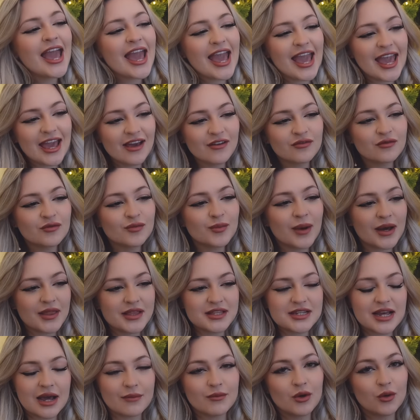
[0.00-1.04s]
If by
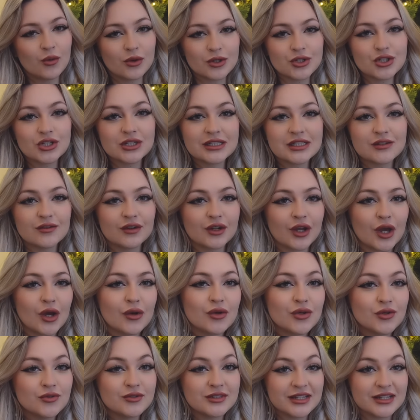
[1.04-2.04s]
the time you're watching this video you